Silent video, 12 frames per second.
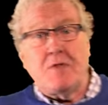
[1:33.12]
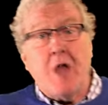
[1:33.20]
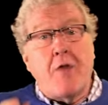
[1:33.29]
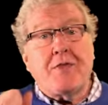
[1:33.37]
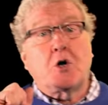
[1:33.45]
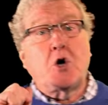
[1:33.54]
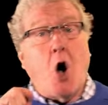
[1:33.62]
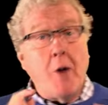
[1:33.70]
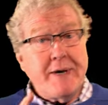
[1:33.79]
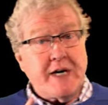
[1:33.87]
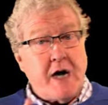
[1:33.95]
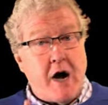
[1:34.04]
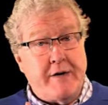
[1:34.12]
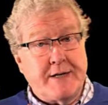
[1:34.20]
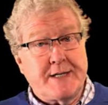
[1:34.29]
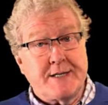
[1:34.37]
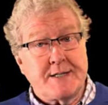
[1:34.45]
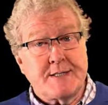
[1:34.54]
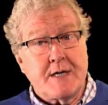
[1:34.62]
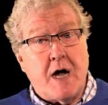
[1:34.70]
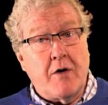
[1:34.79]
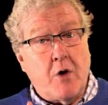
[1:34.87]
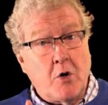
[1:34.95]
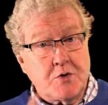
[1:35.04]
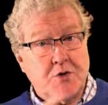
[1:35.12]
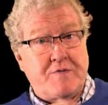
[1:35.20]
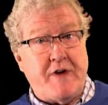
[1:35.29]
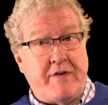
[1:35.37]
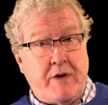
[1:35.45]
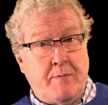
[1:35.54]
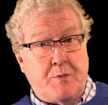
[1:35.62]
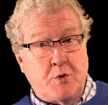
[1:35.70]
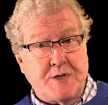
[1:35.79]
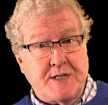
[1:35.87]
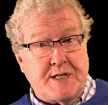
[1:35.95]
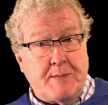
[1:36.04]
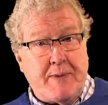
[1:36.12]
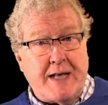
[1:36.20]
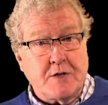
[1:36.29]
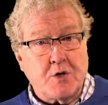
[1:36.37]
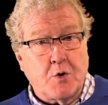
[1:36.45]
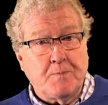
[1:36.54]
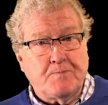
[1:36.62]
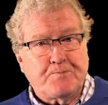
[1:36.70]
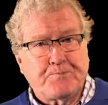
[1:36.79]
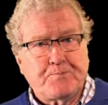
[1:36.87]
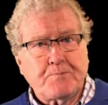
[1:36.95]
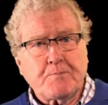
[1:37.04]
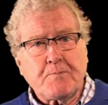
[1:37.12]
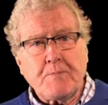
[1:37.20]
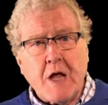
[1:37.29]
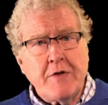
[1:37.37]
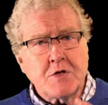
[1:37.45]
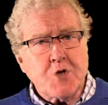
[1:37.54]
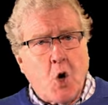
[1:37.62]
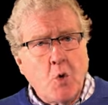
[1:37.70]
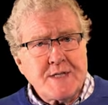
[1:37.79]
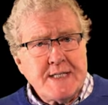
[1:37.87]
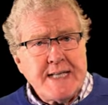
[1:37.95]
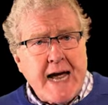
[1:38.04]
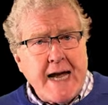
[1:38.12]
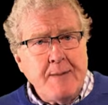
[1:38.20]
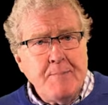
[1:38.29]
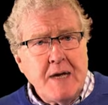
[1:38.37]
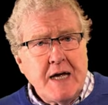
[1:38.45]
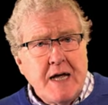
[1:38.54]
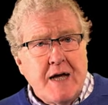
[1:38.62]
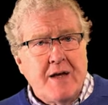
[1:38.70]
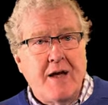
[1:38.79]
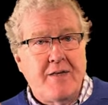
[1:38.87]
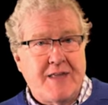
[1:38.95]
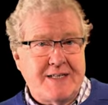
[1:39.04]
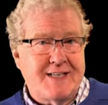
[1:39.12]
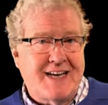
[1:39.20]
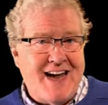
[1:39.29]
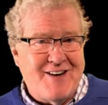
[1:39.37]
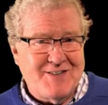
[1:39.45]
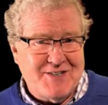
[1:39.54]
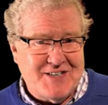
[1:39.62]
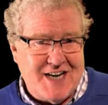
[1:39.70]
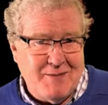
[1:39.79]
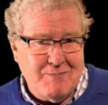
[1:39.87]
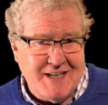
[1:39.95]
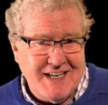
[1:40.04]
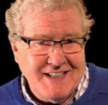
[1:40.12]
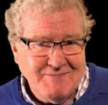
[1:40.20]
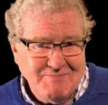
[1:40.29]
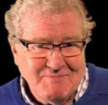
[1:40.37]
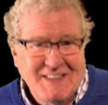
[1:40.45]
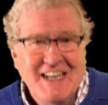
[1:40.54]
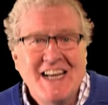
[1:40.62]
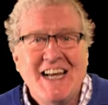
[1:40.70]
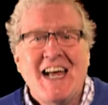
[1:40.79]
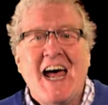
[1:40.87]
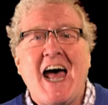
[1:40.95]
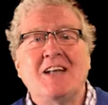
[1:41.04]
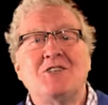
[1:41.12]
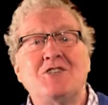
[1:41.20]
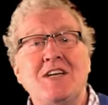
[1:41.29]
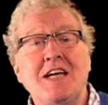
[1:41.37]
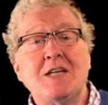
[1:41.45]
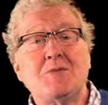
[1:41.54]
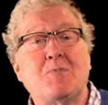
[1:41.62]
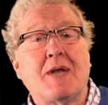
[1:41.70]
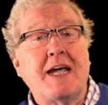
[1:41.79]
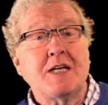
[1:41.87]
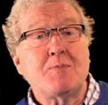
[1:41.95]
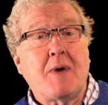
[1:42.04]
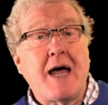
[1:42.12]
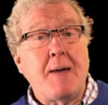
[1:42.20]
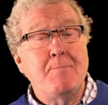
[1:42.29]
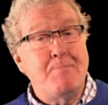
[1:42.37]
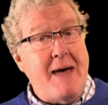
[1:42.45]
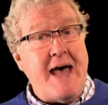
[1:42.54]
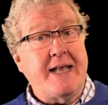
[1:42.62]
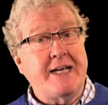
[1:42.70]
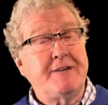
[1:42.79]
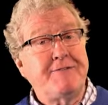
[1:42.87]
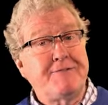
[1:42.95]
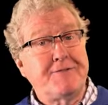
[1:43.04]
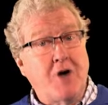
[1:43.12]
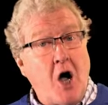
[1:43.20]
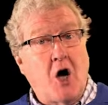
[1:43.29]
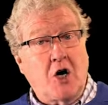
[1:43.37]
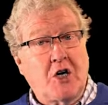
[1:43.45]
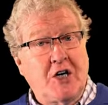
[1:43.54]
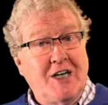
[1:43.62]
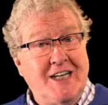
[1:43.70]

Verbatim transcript: Now, the comic characters are also very important in the panto. There's always a dame, uh, that's the character I play, and she is played by a man in a frock.